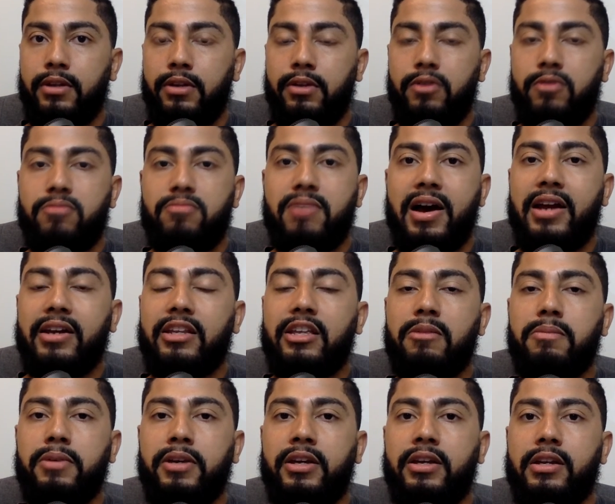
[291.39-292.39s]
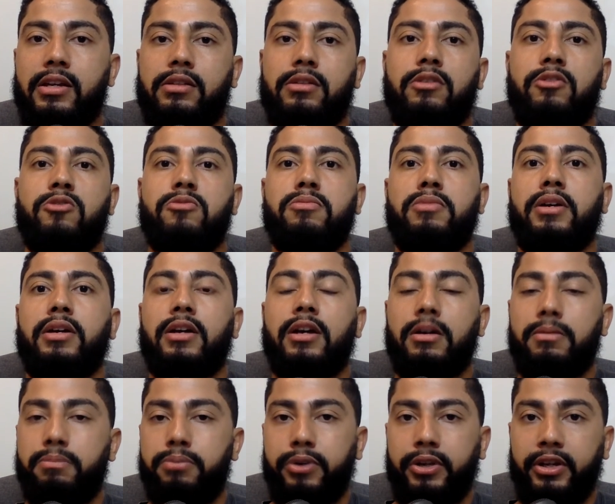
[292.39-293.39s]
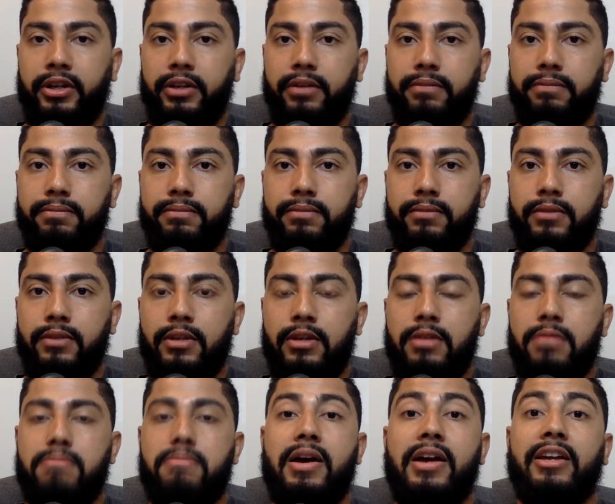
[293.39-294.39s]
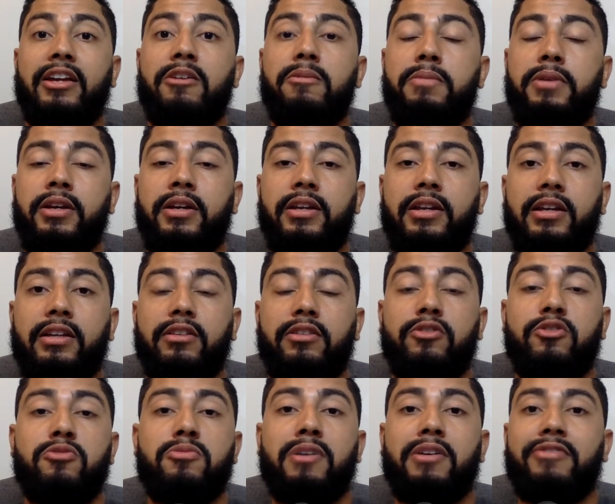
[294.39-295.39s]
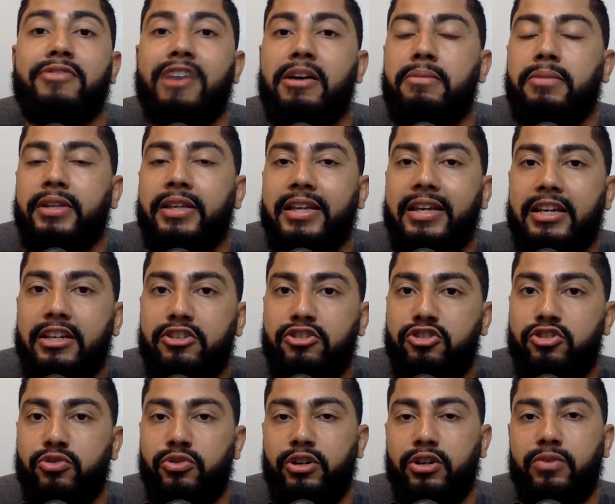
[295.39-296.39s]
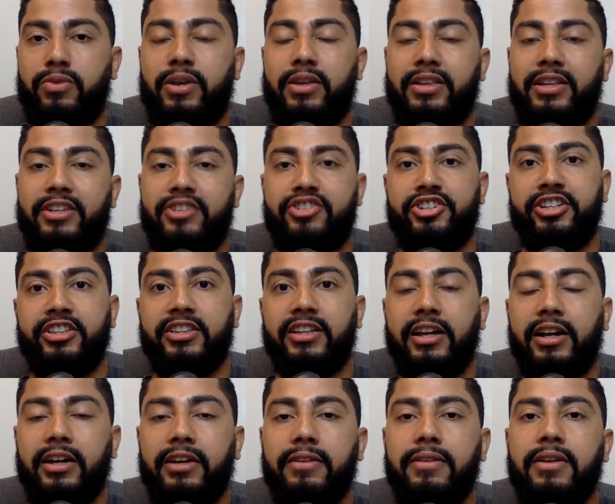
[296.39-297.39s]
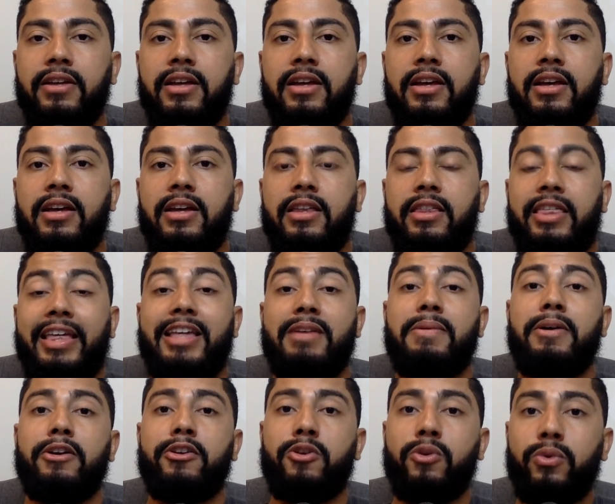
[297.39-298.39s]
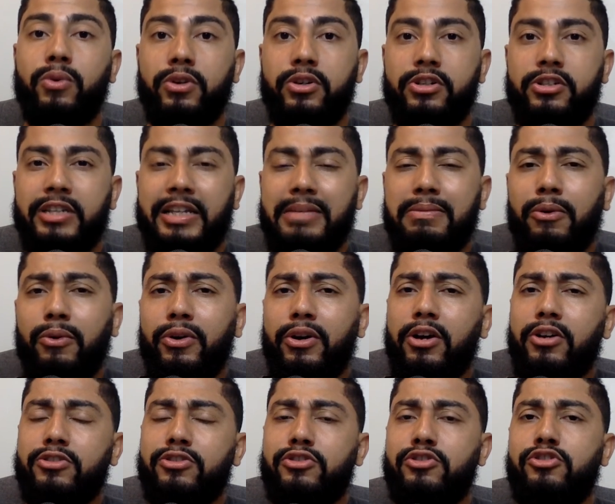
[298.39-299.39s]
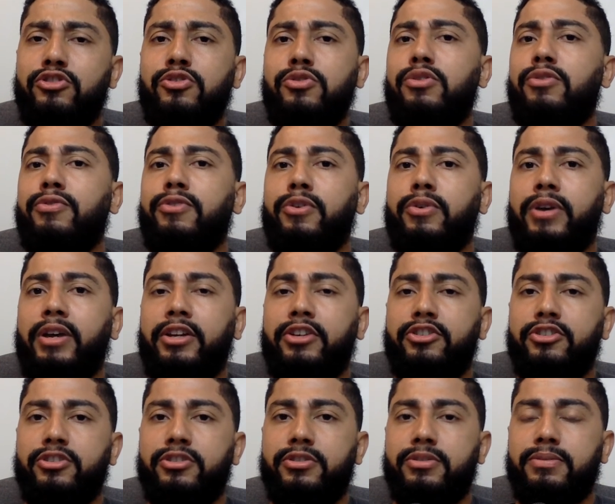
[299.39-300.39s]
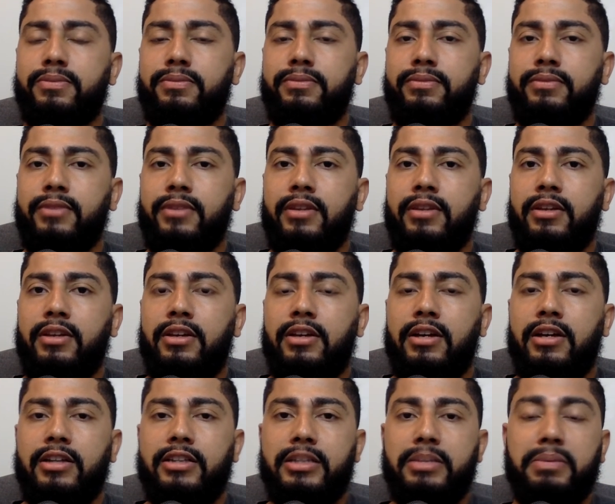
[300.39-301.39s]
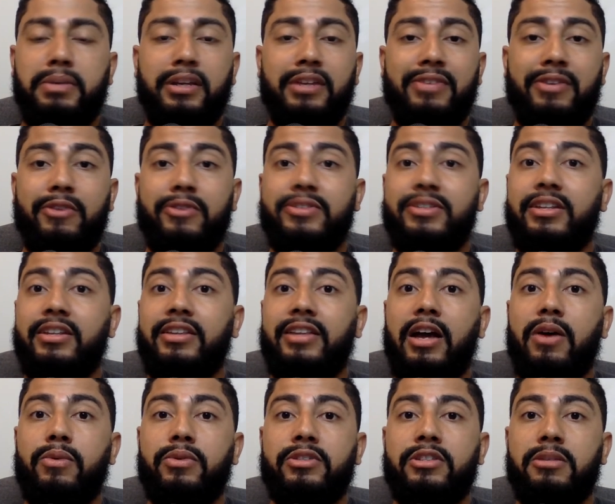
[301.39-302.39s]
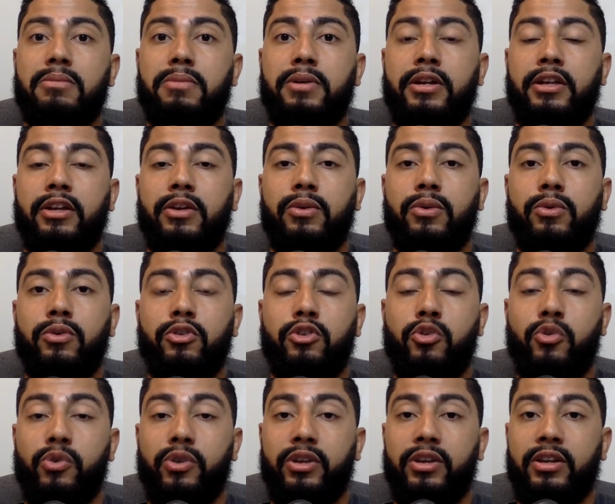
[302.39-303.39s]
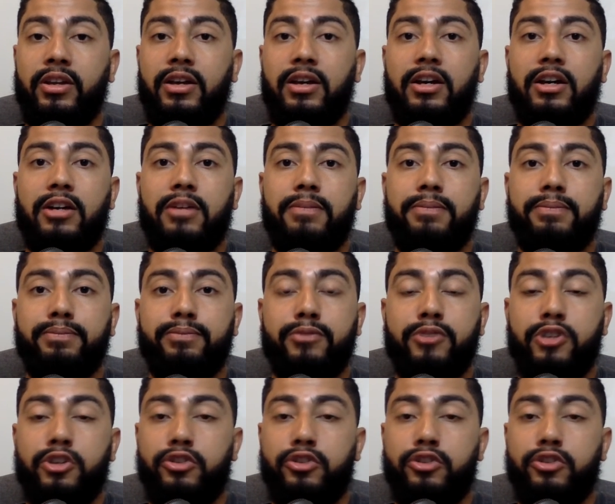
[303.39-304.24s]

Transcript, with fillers: You know, mine can be connected to my upbringing. Mine can be connected to my family history, right? That gene line. Think about yours. Think about what causes you to feel anxious. Uh, typically, if I were sitting down with somebody or doing, um, you